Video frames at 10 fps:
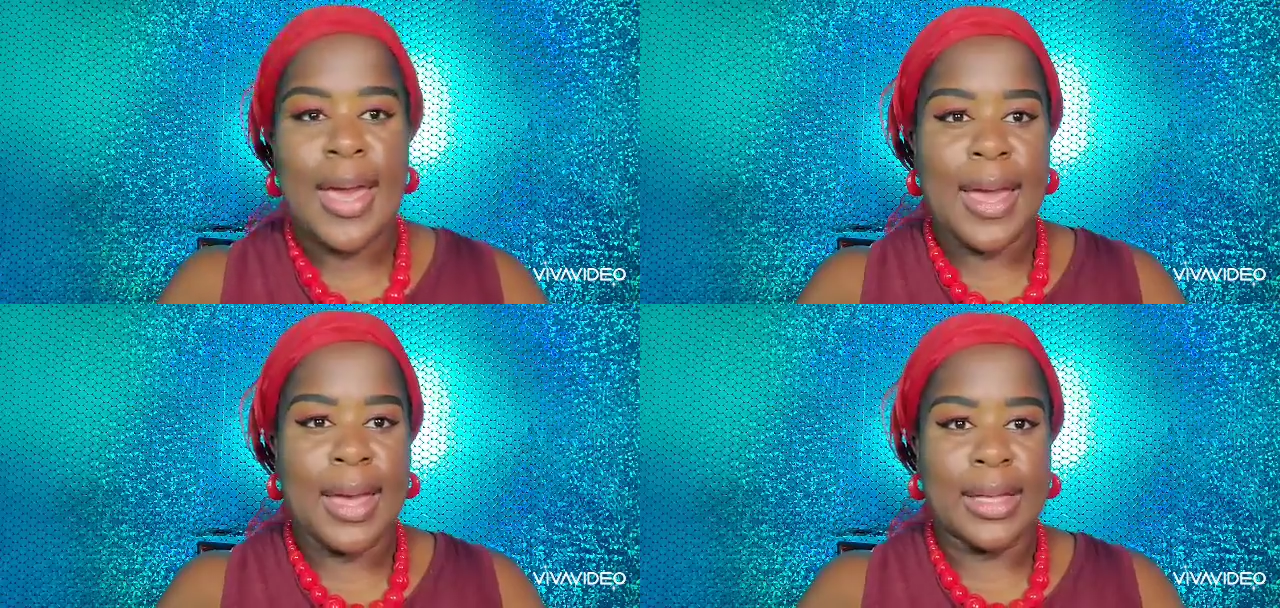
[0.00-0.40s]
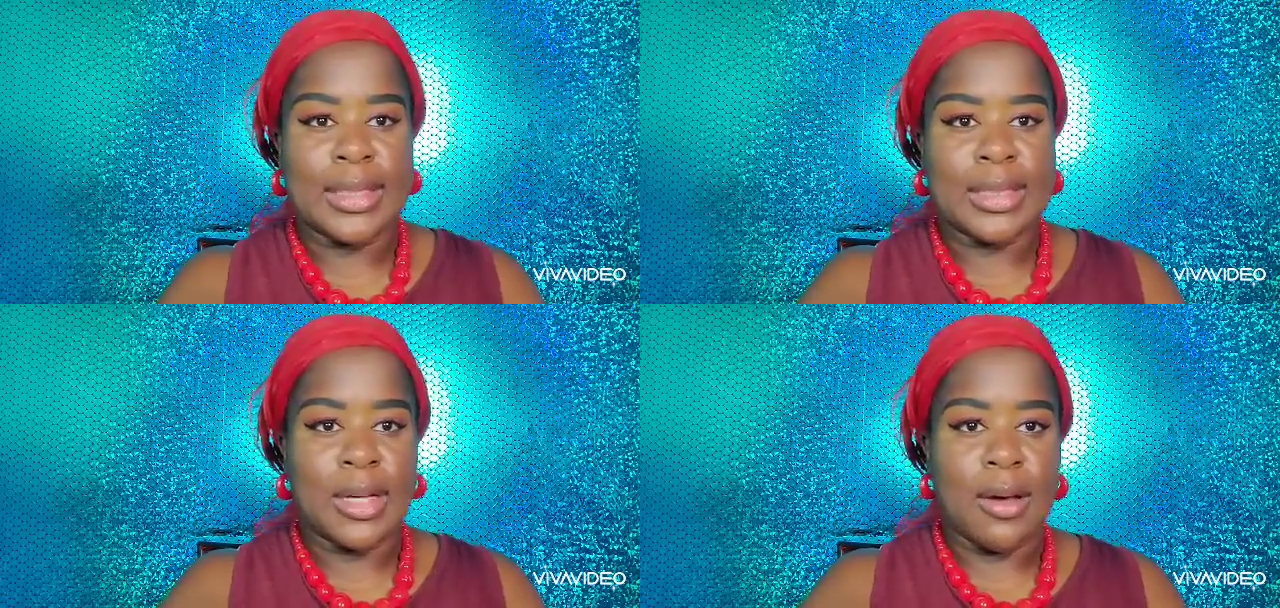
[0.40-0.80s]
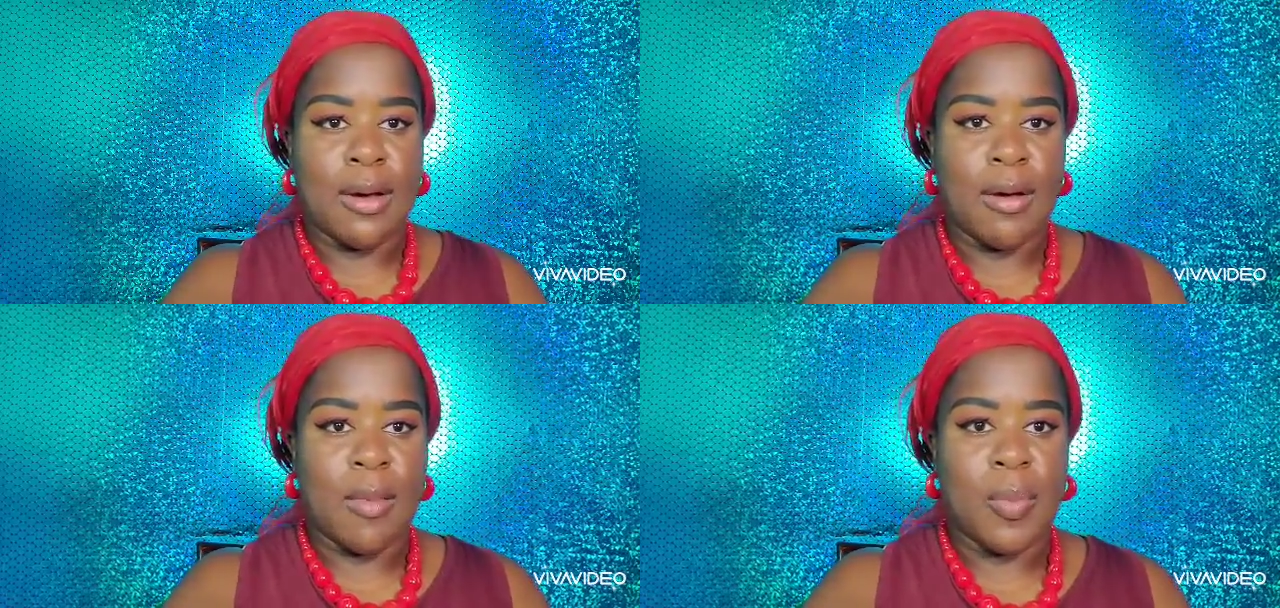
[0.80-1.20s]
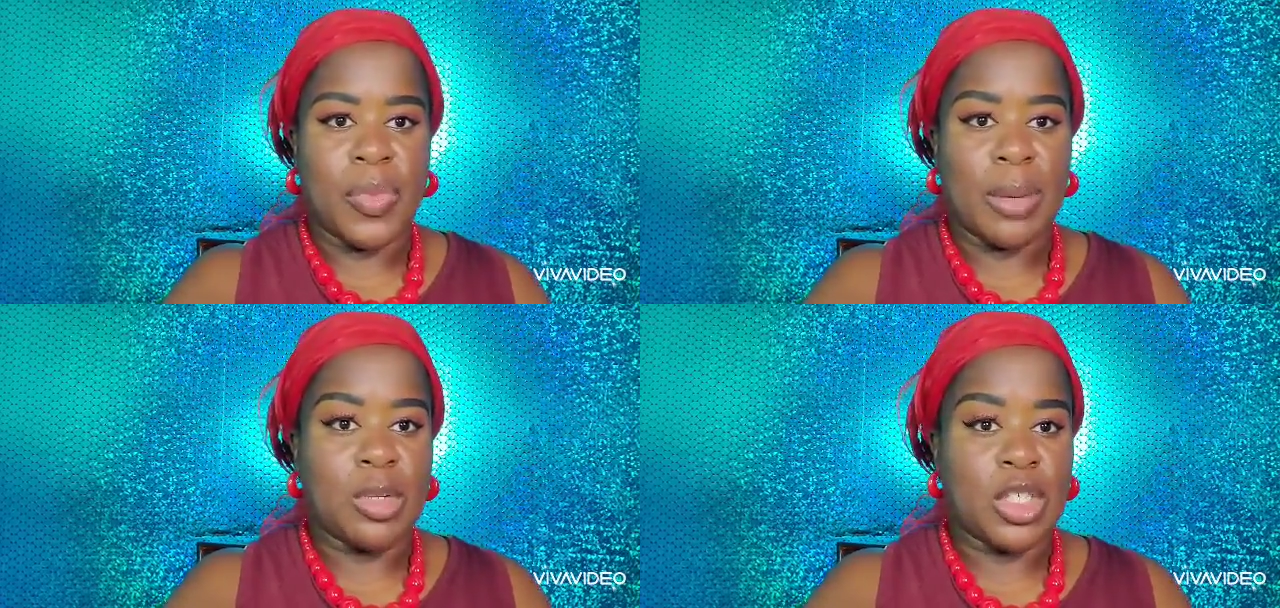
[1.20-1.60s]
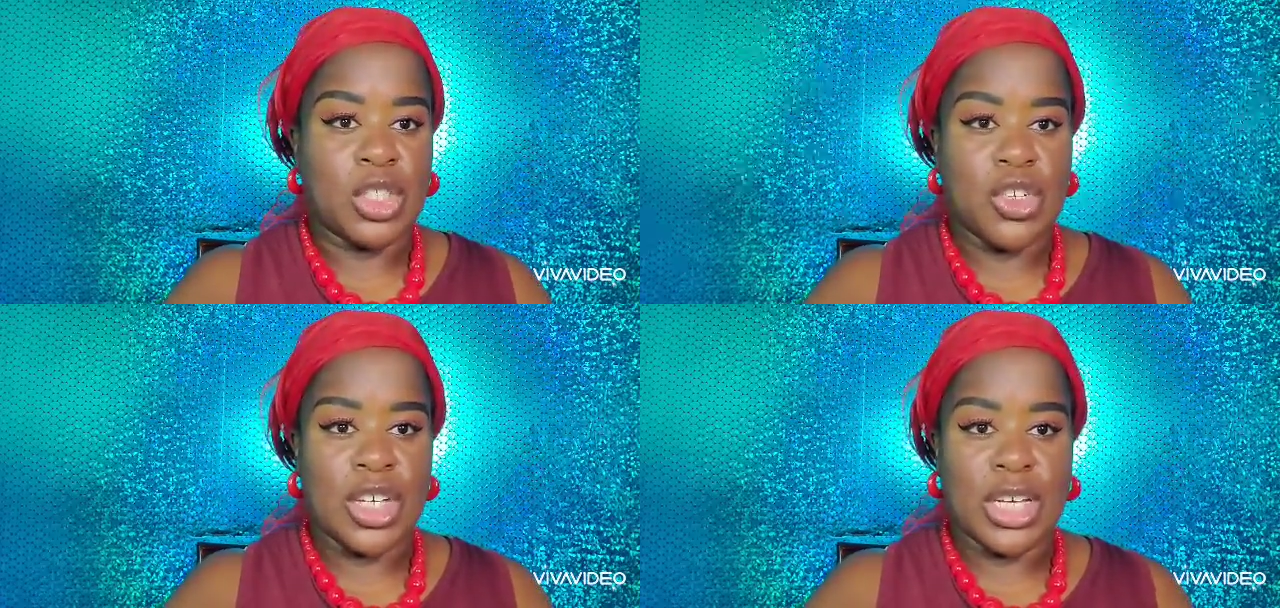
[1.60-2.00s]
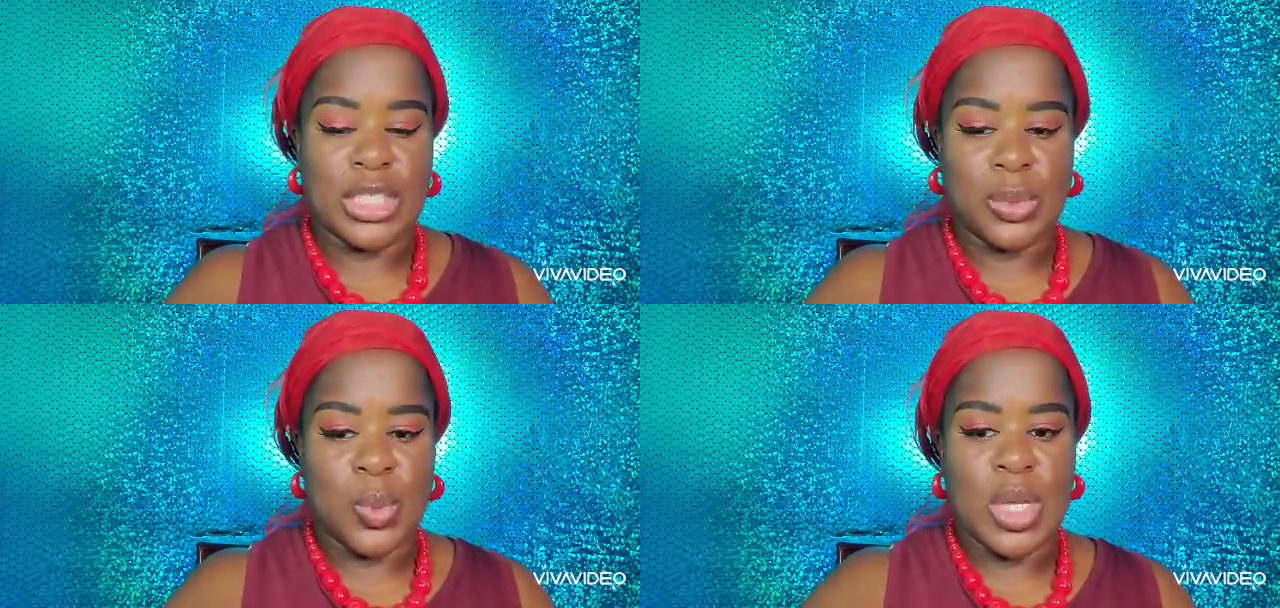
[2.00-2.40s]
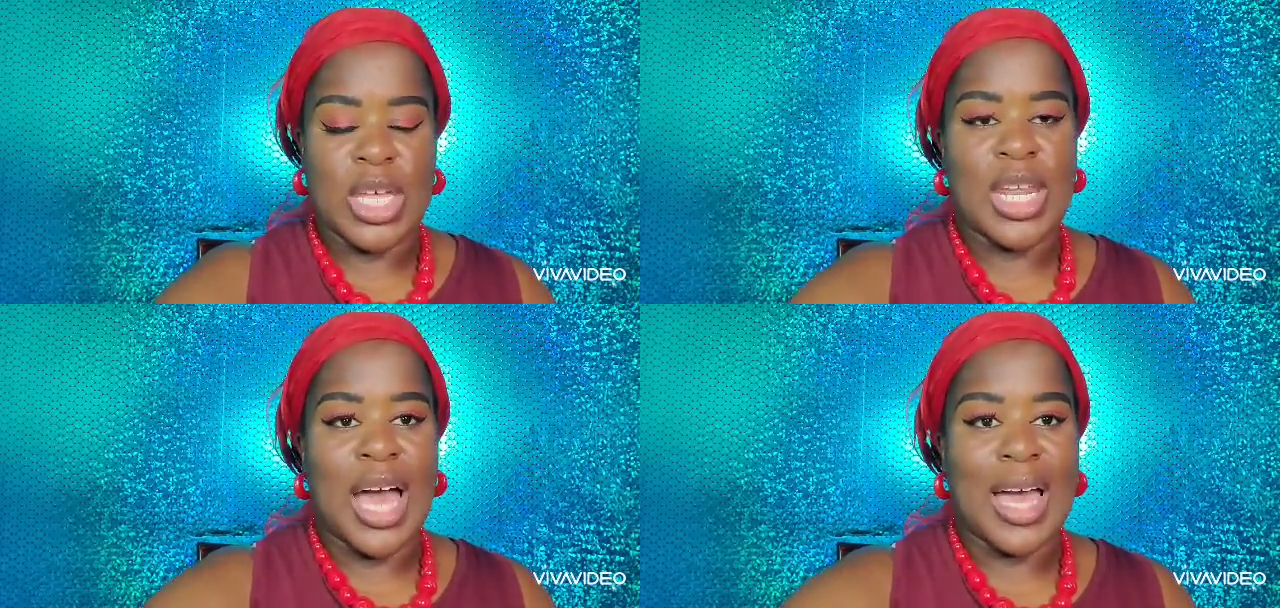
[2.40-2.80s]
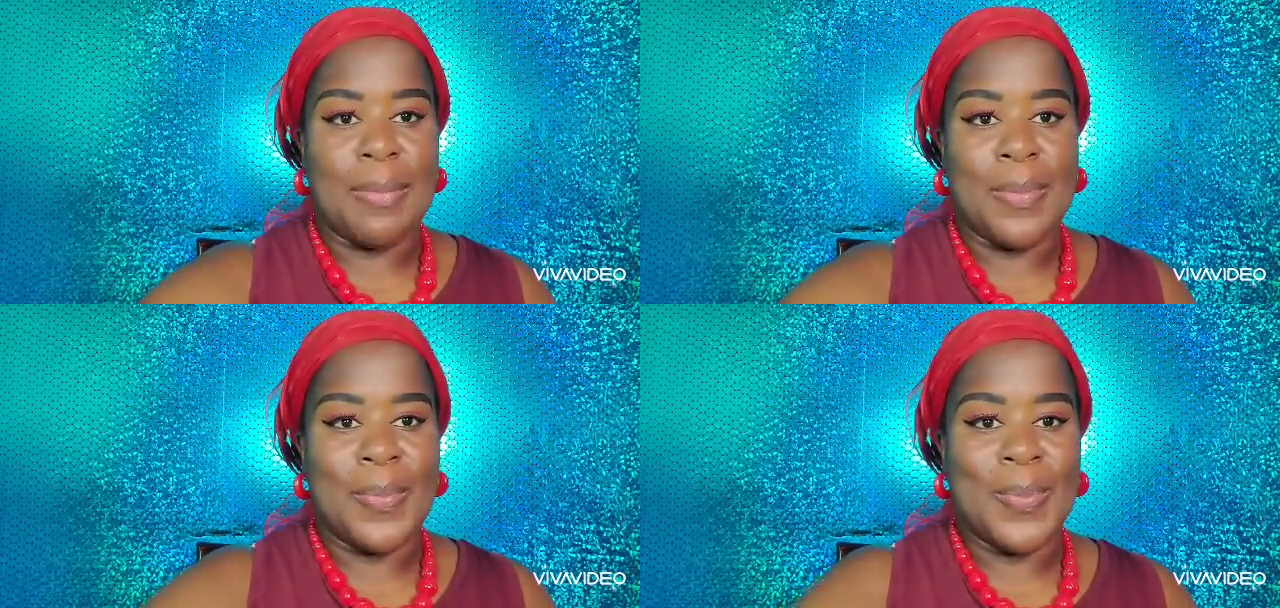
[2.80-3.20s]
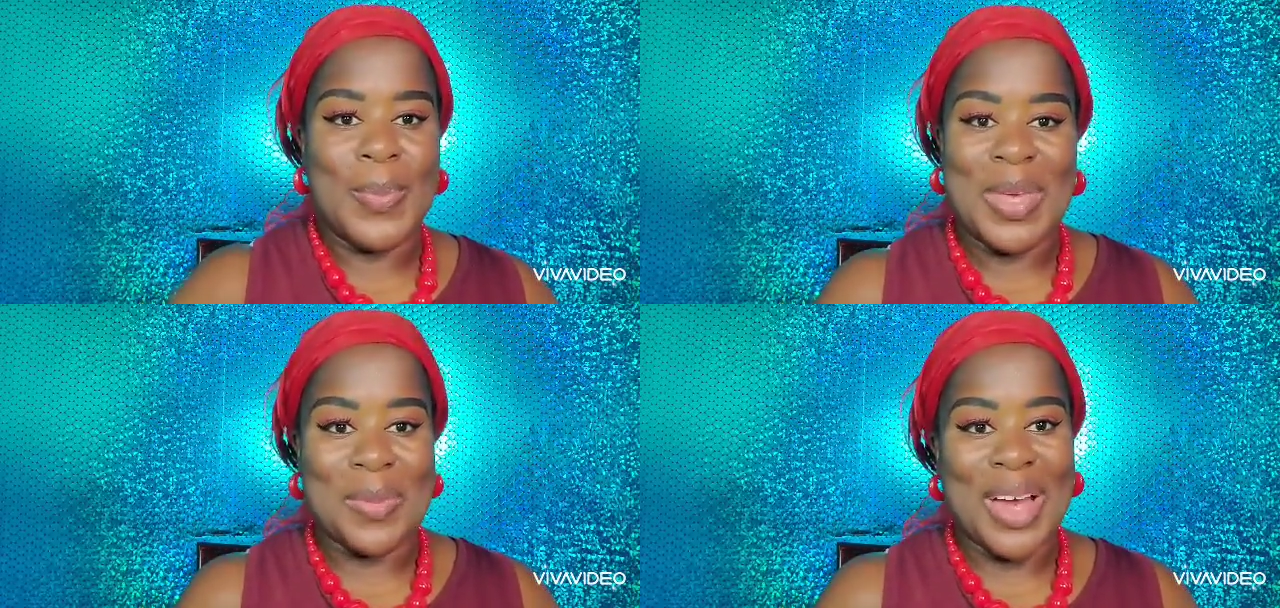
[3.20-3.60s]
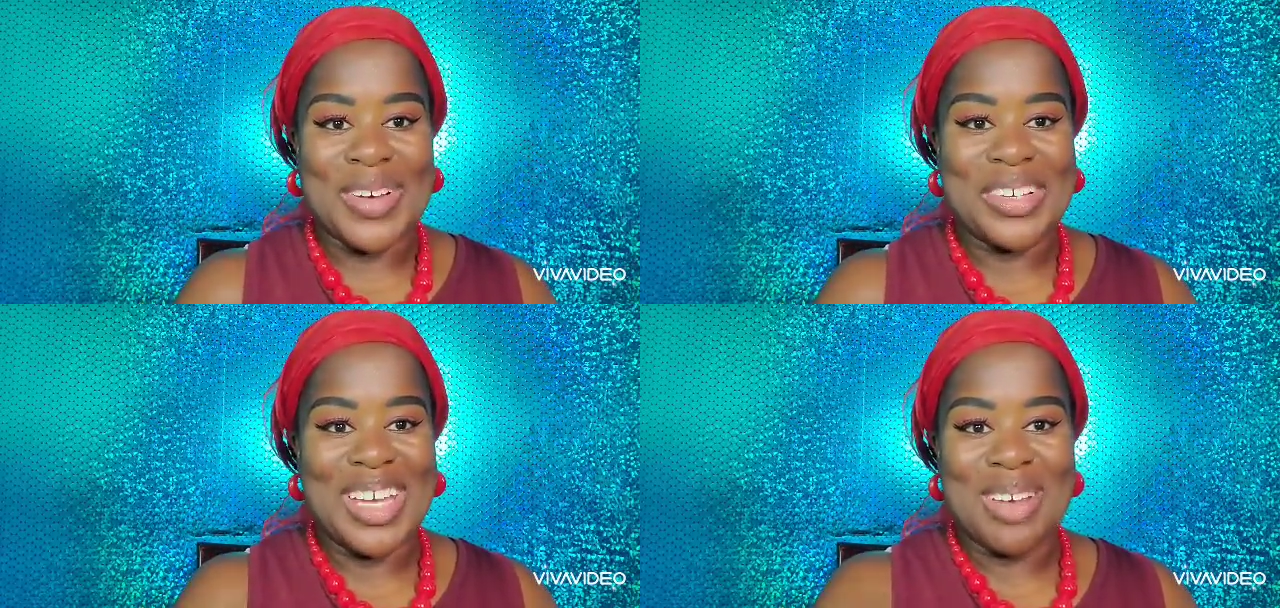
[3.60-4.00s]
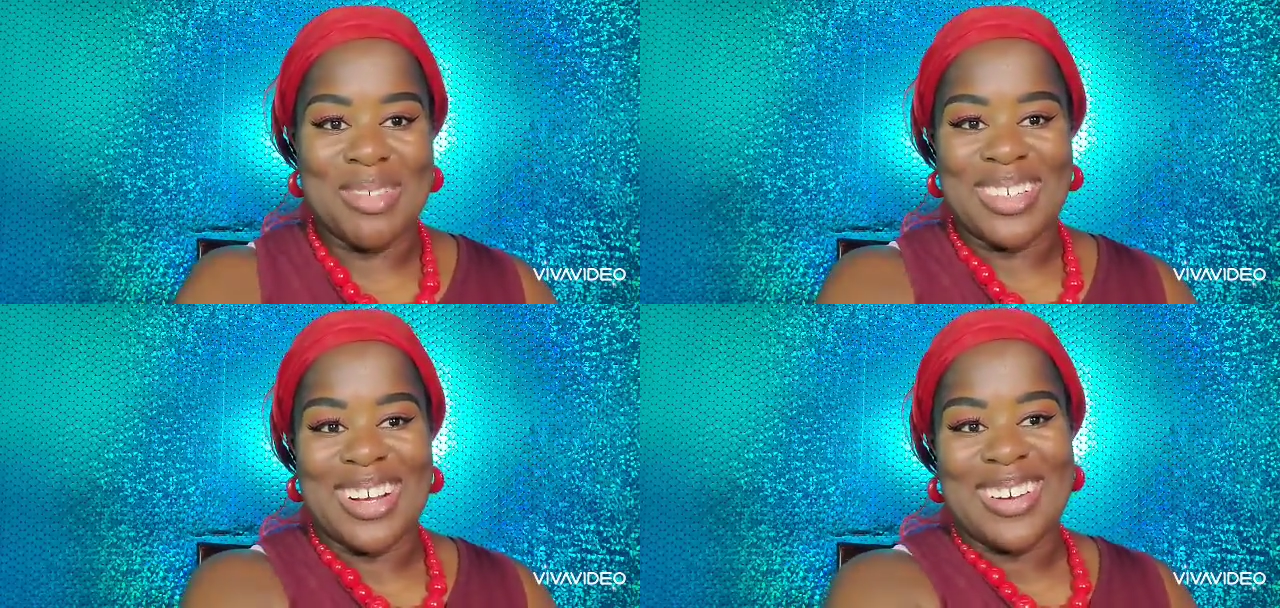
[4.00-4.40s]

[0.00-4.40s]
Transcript: And I'm gonna show you guys when I get back on camera.